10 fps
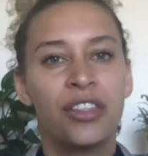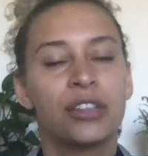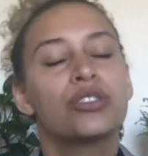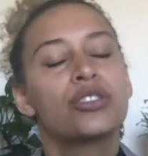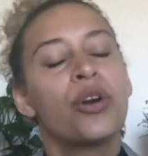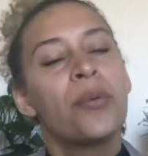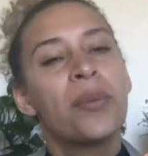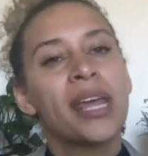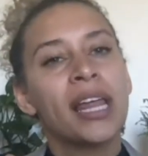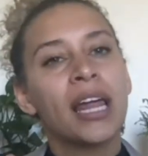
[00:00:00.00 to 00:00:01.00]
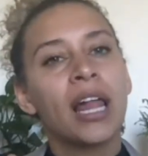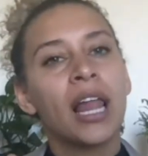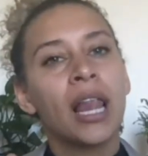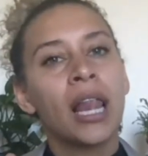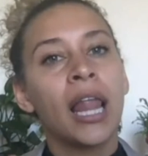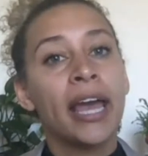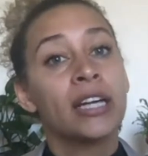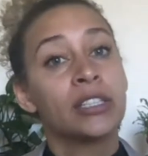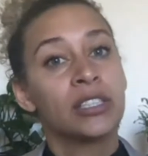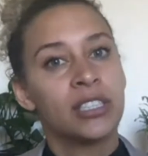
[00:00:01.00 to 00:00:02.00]
There's so many
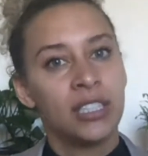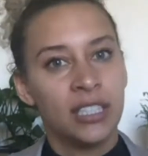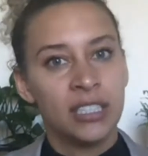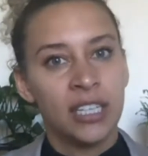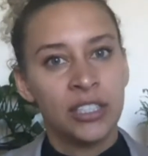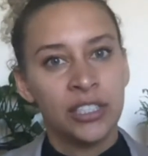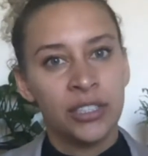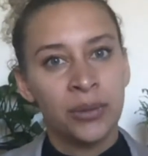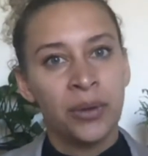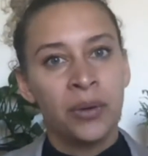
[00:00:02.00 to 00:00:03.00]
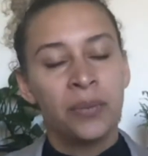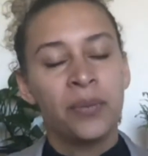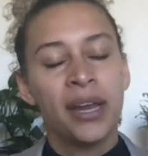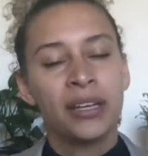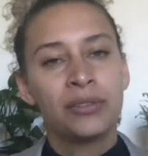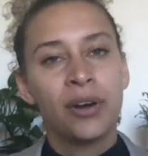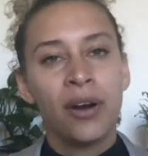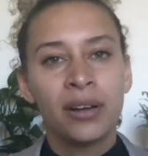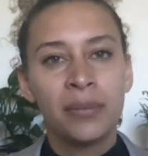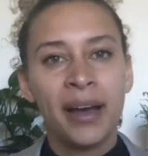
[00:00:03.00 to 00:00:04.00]
layers to this issue. When totally. you
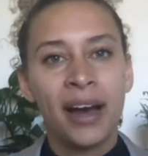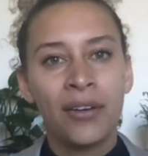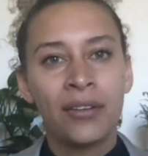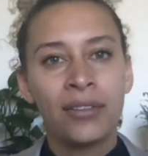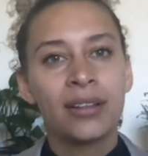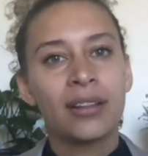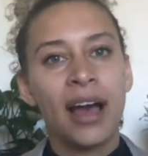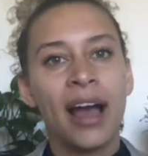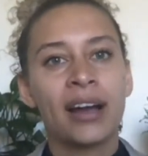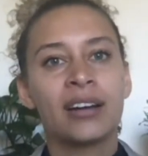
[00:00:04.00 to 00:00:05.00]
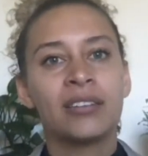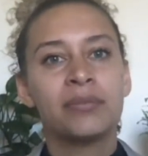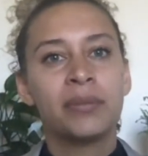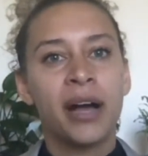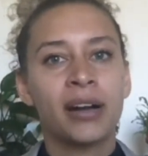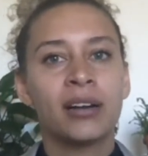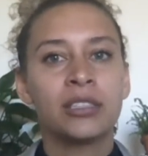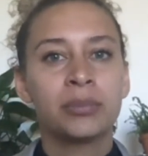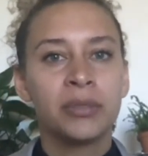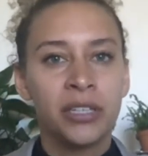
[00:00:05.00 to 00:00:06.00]
talk about the lack of black
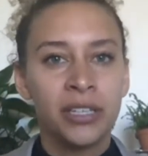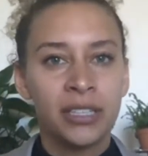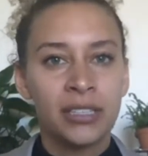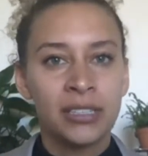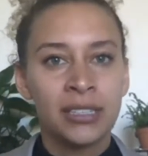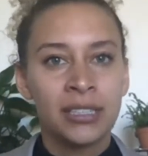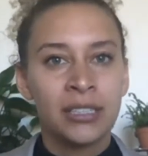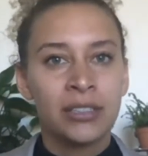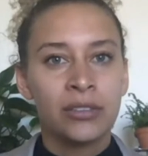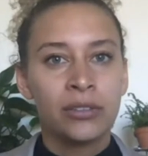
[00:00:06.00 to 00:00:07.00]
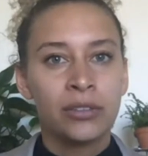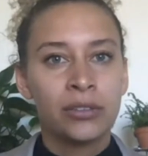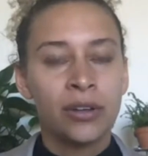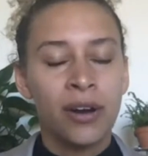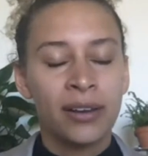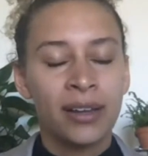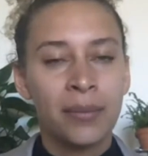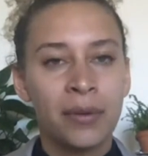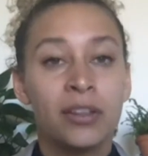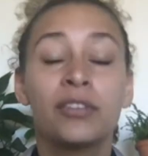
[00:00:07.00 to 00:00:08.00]
entrepreneurs, you're talking
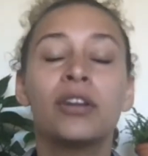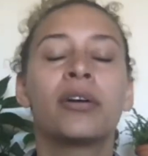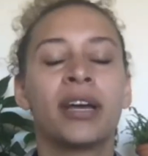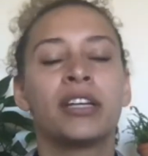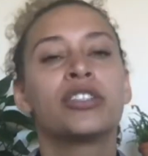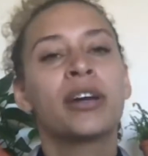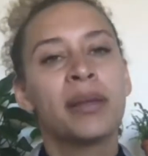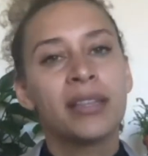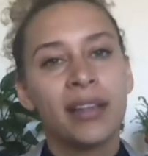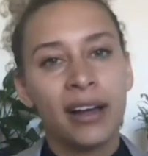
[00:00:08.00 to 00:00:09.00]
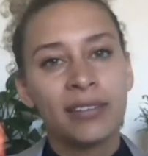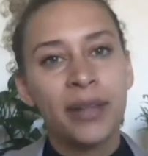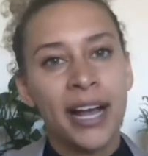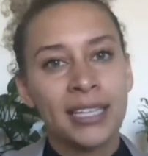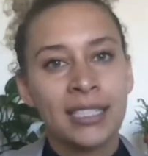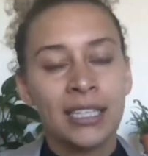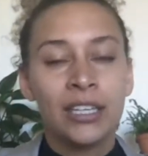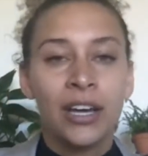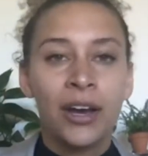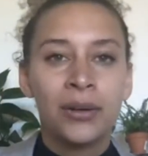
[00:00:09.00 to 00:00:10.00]
about you okay, you're talking about the lack of black
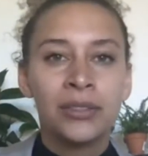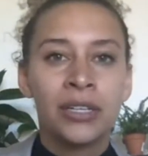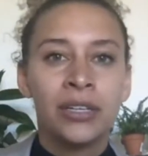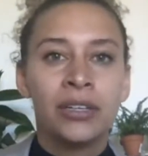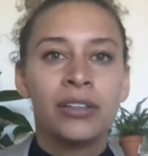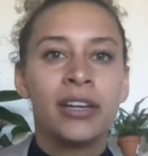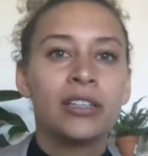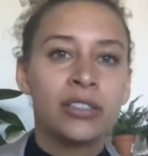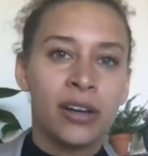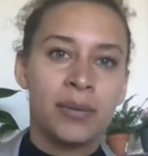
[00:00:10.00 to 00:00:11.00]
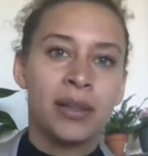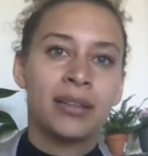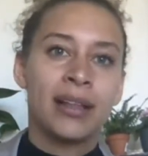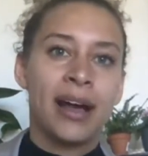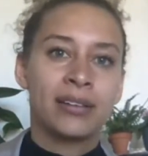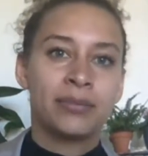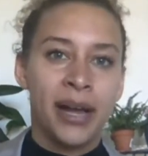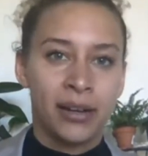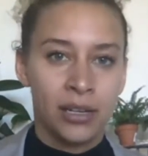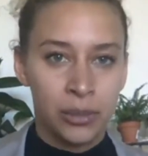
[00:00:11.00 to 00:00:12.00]
CEOs, then you're talking about the lack of
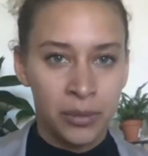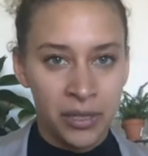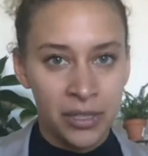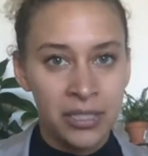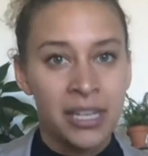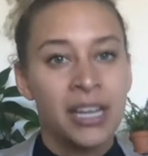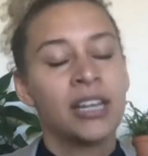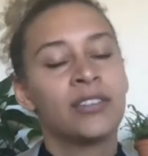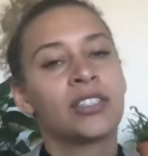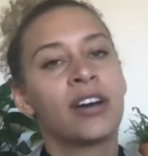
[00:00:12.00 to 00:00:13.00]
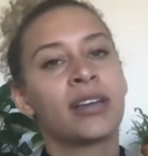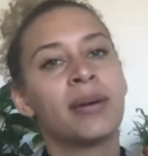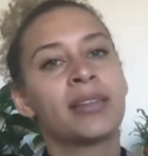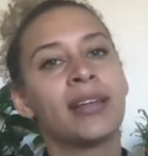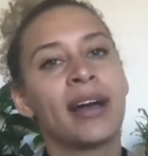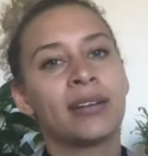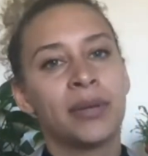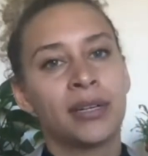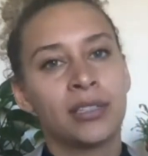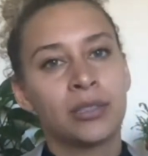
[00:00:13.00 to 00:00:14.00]
black entrepreneurs. If you're talking about the lack of
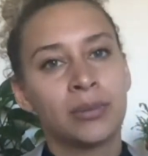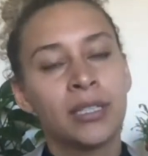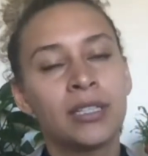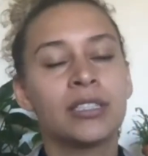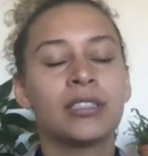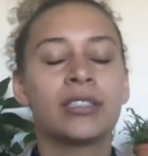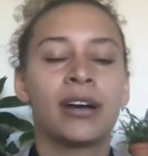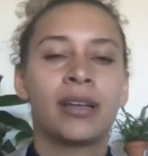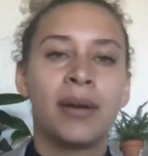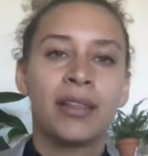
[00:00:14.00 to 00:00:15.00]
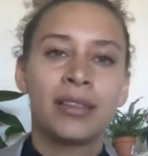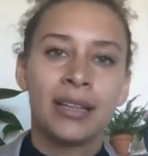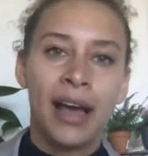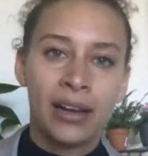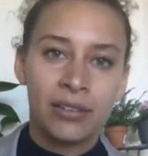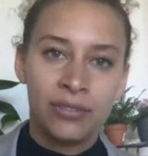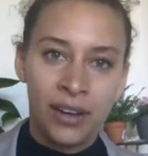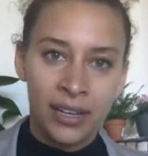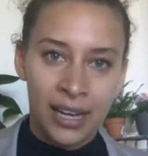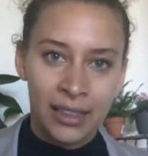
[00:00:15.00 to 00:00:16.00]
black entrepreneurs, you're talking about the lack of
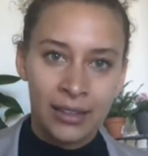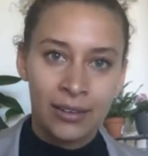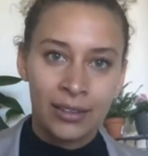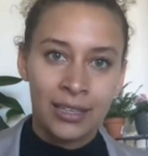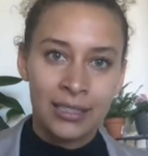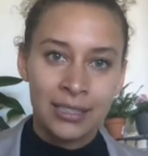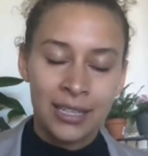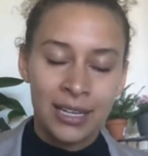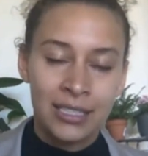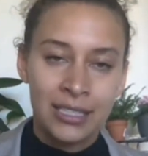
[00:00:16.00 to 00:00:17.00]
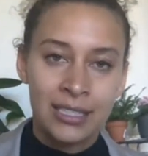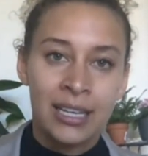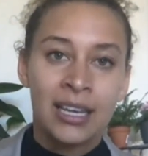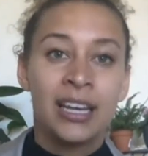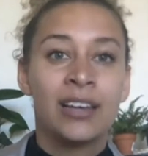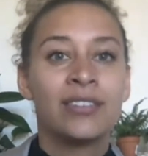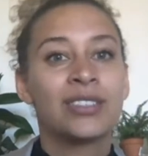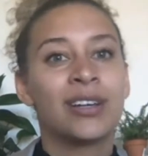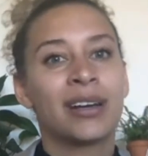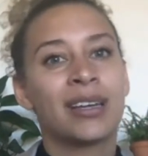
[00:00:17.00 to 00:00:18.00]
funding at the earliest stages. If you're
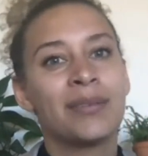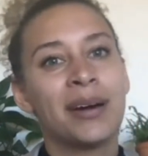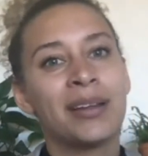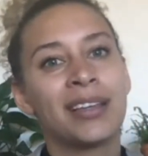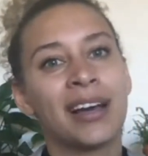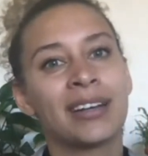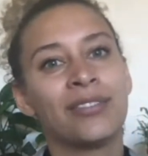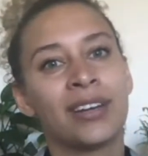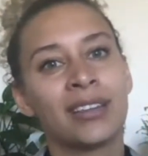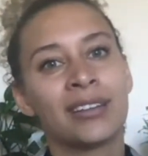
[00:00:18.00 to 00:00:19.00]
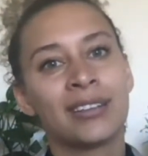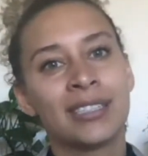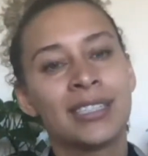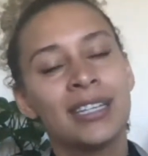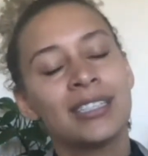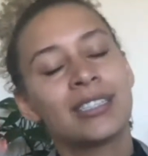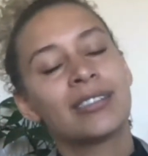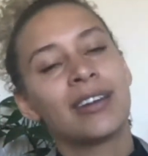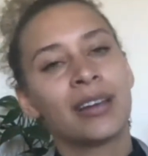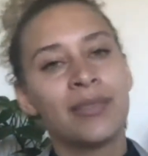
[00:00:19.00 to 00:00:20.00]
talking about the lack of funding at the earliest stages, you're
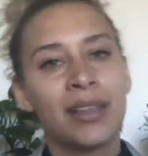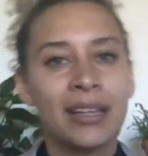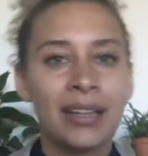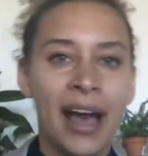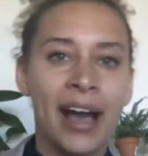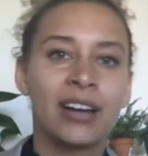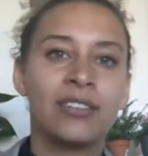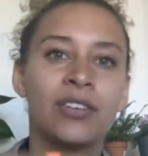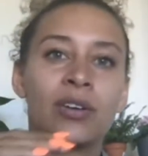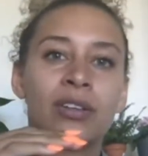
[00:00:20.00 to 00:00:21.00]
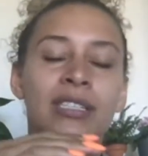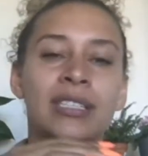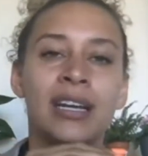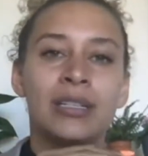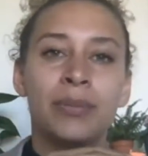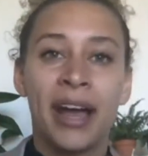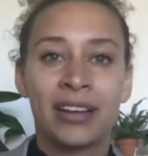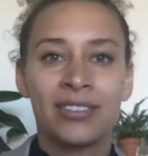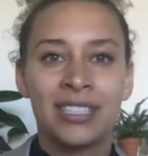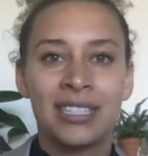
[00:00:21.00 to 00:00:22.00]
talking about the lack of early stage
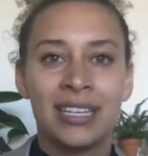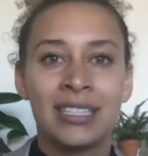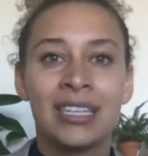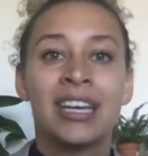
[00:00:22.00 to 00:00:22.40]
black VCs.